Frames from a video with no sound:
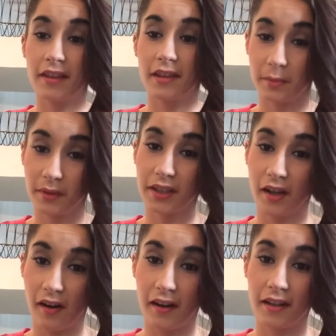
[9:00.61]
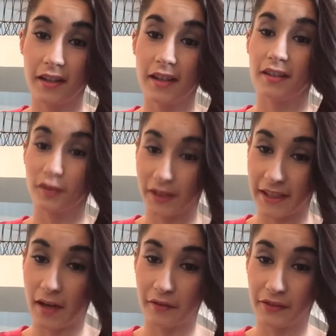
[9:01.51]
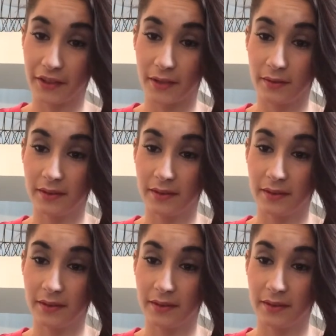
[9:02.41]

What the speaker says: They really are looking out for you.